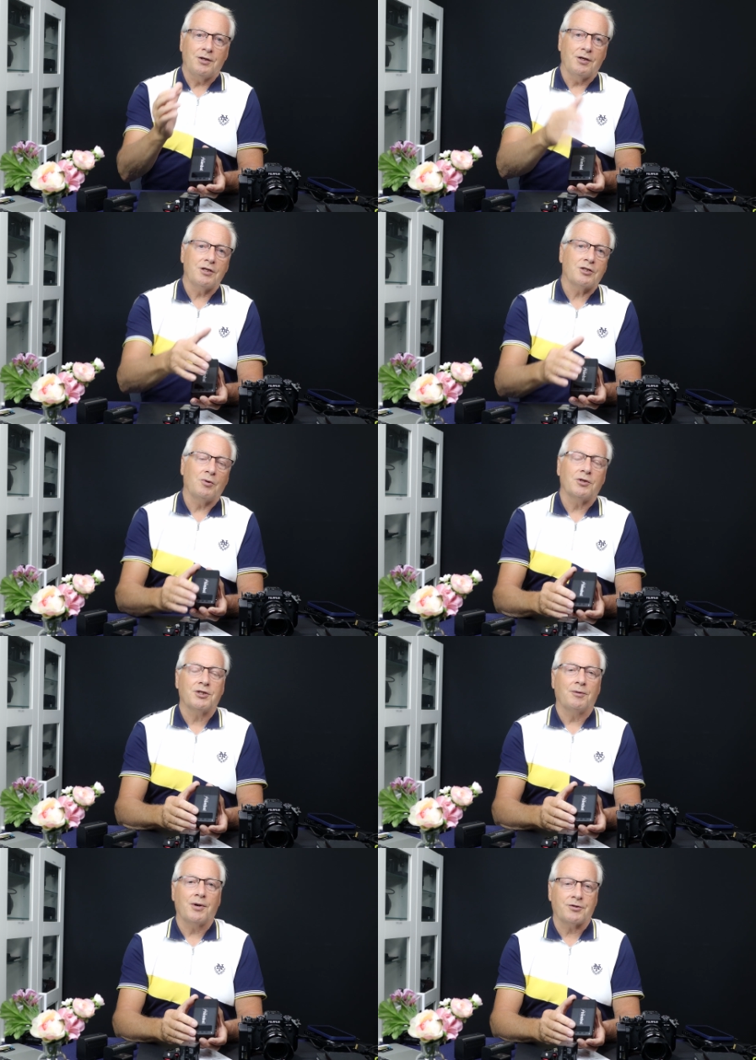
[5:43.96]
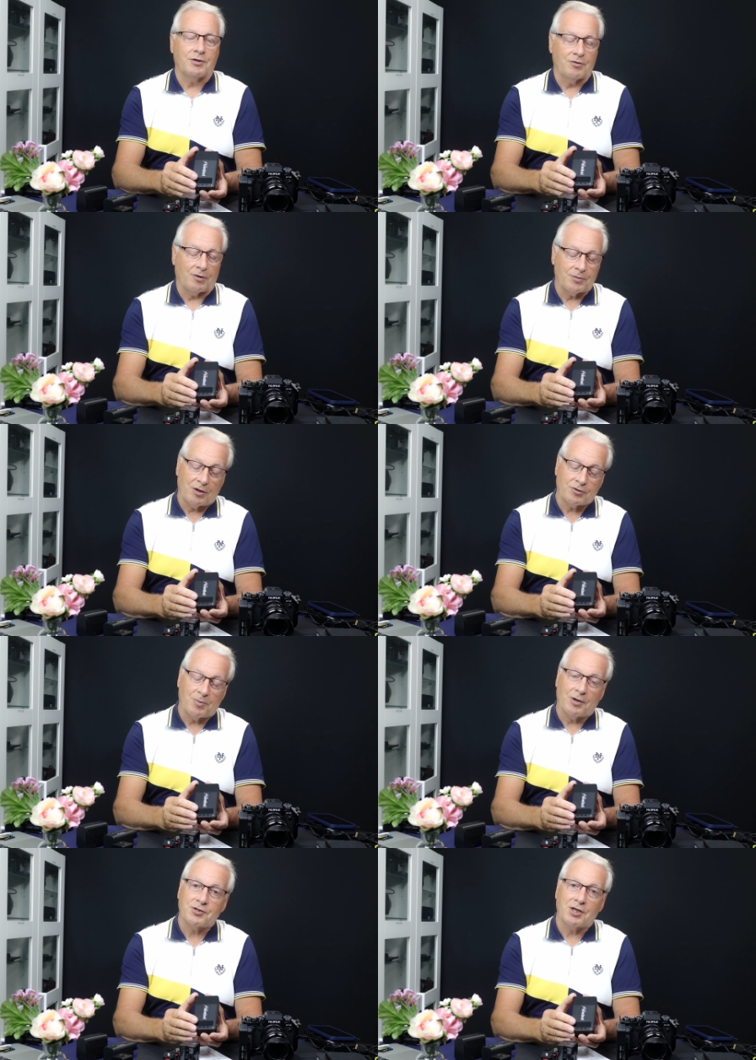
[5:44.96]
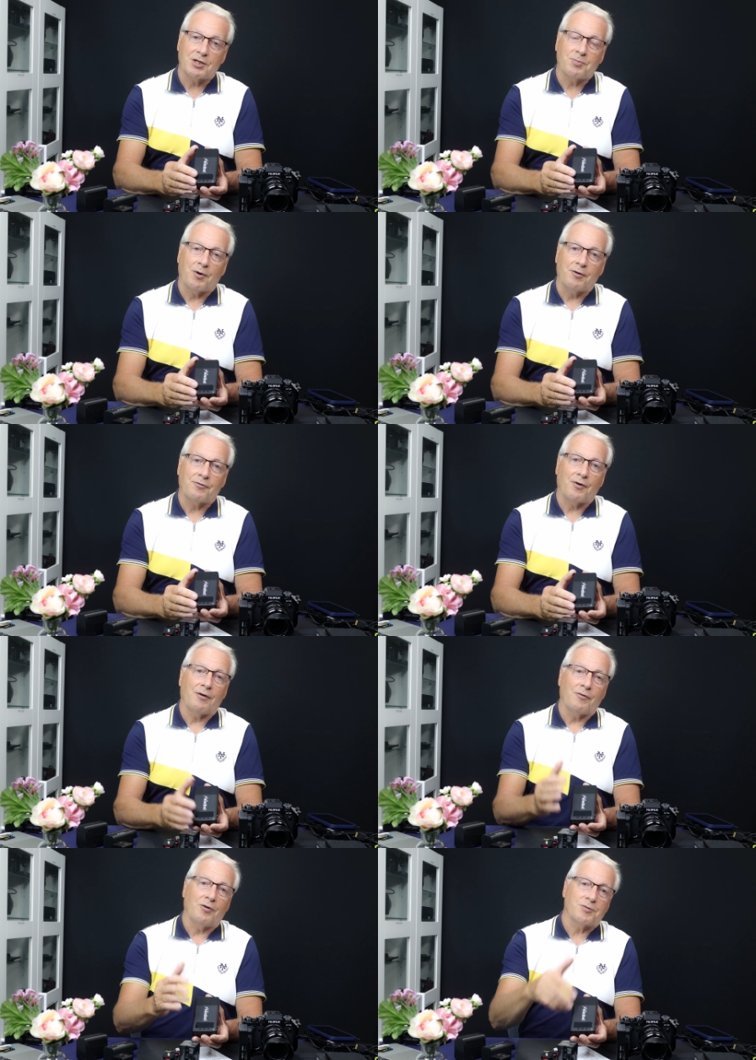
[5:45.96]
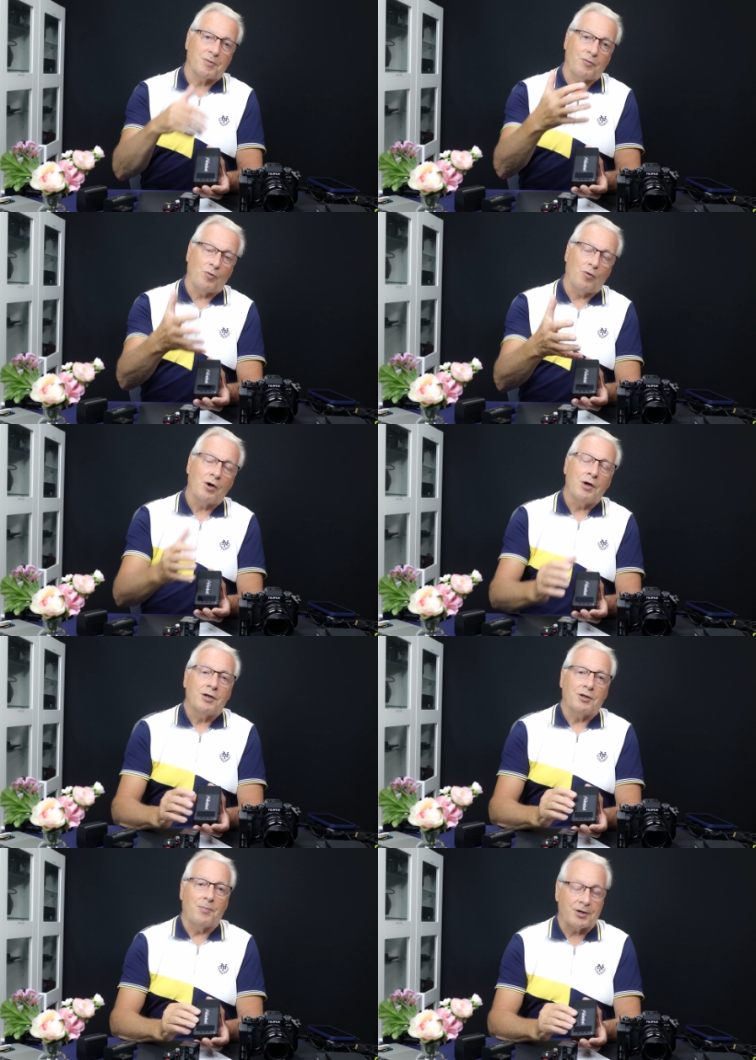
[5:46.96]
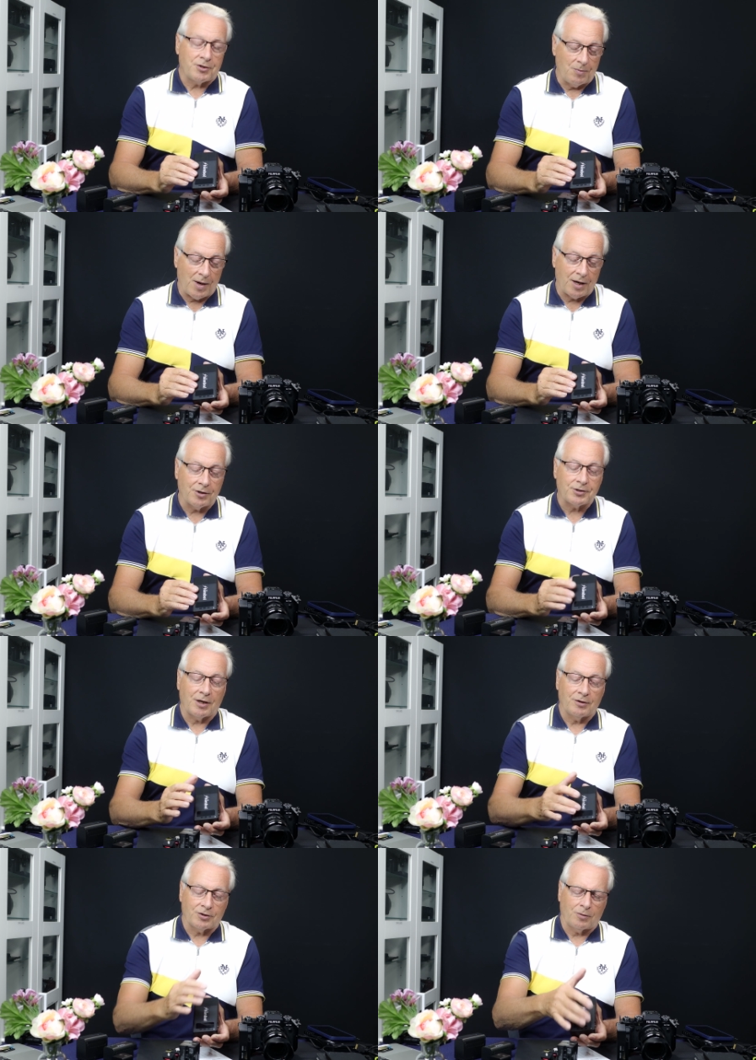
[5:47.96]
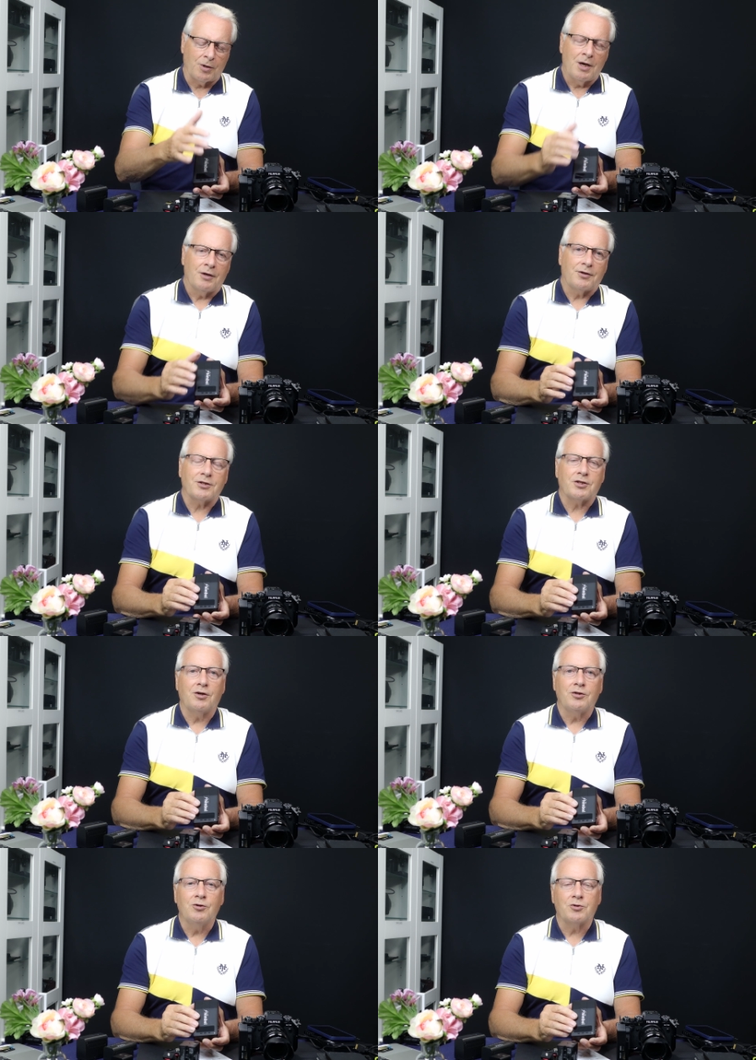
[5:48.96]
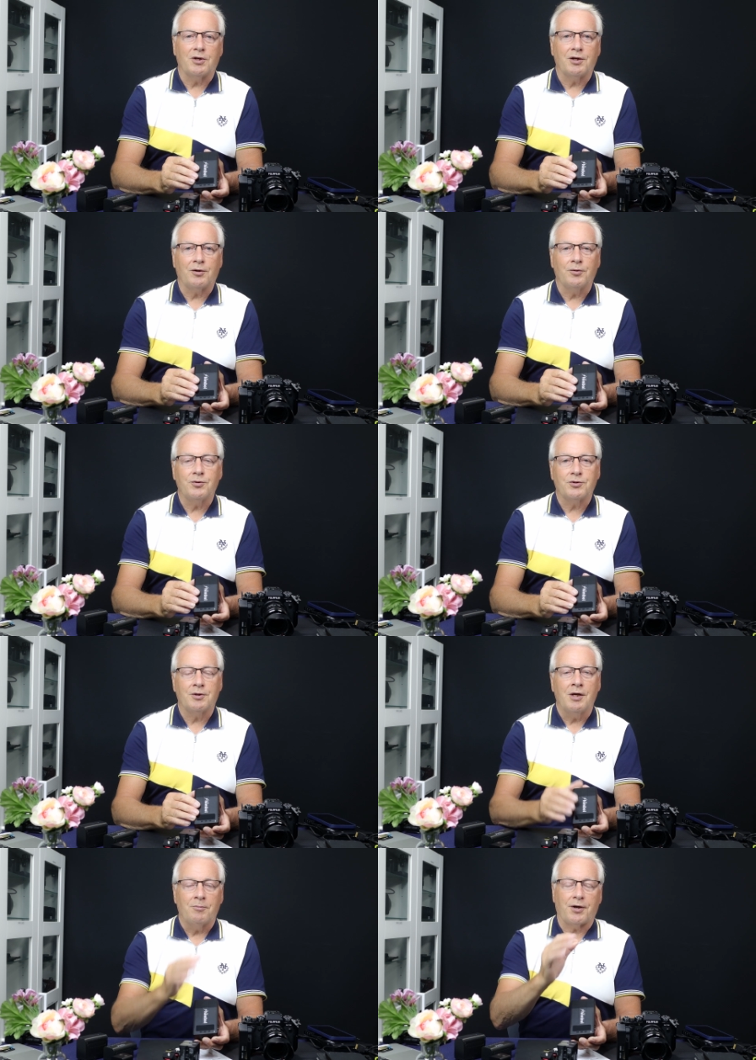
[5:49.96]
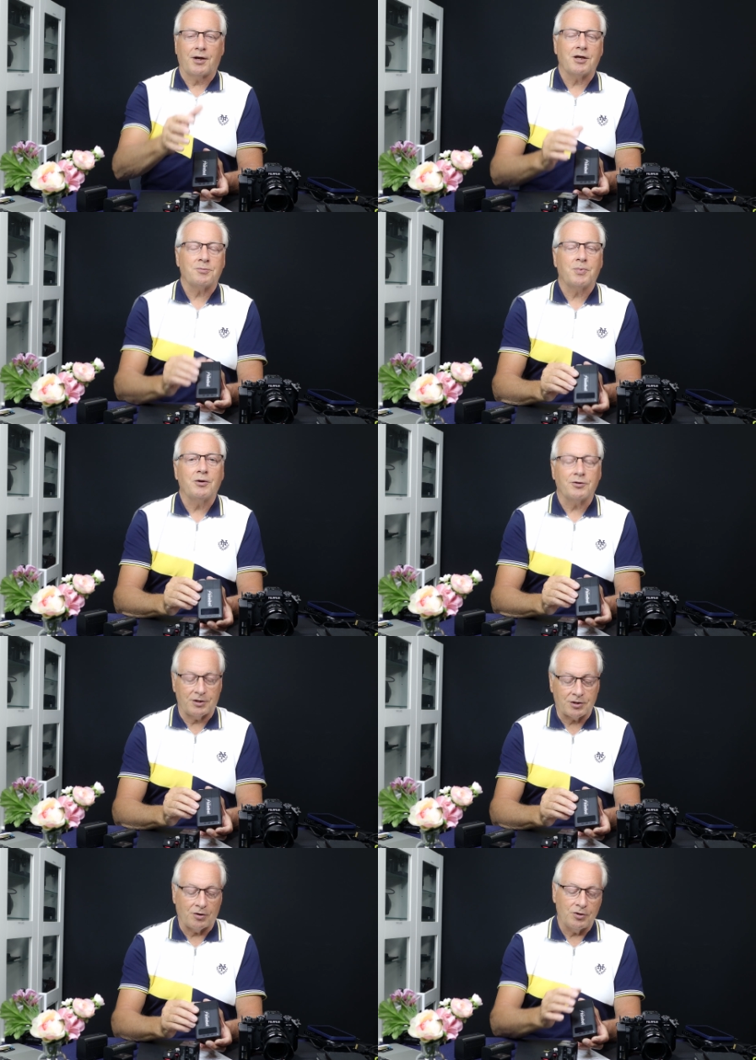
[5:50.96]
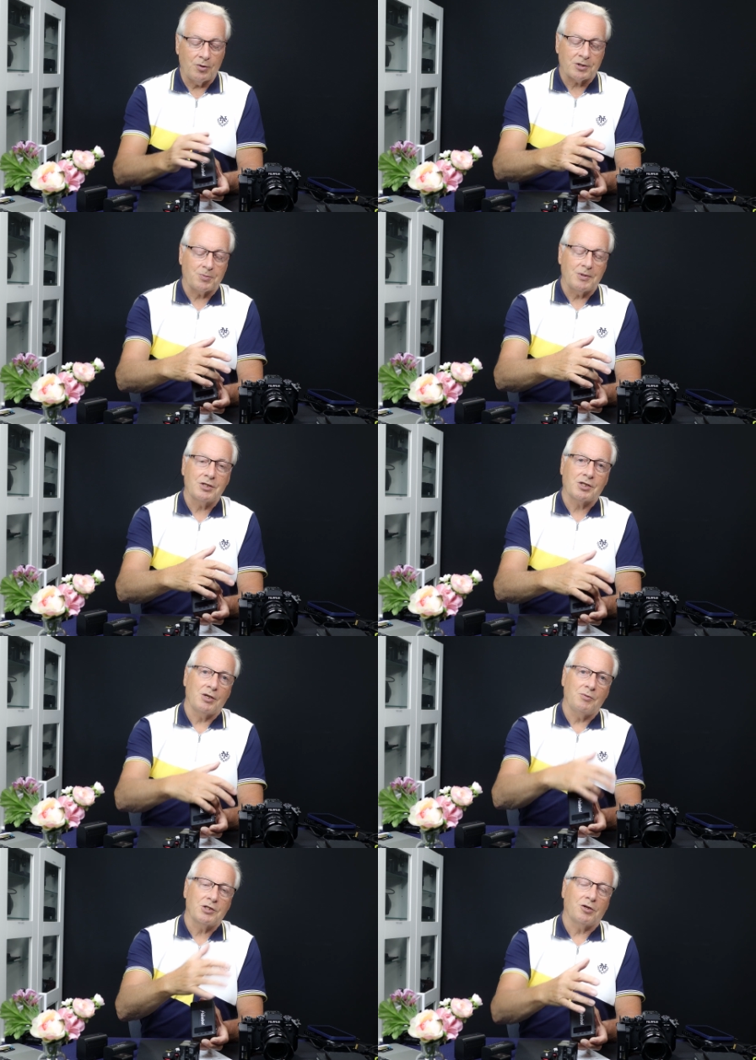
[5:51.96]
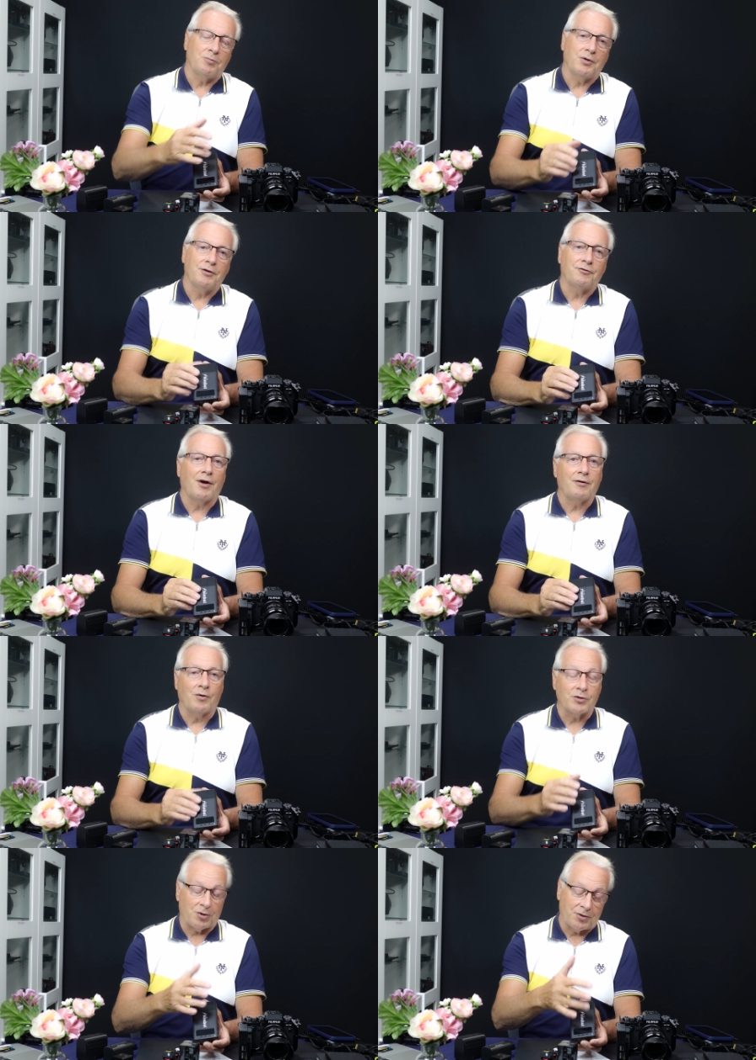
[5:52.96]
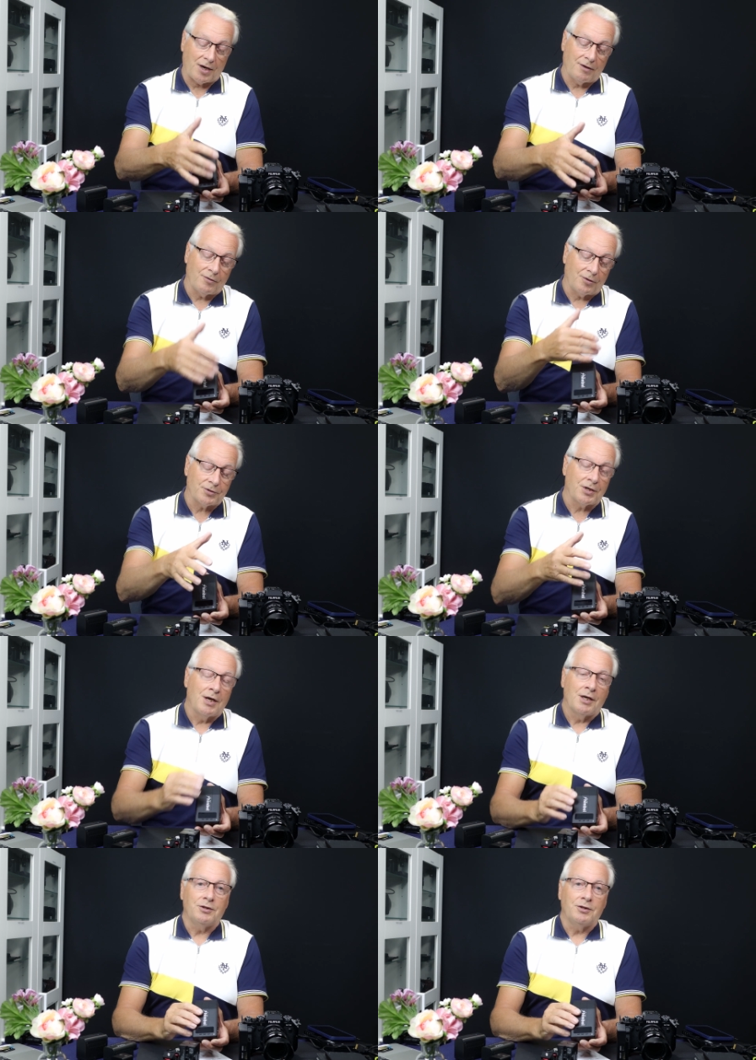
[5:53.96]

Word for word: you need to watch that battery drop down to about 6.5 volts before the battery may cut out so that's an unusual inclusion but I guess because it's got USB-C which could be 5 volts or 9 volts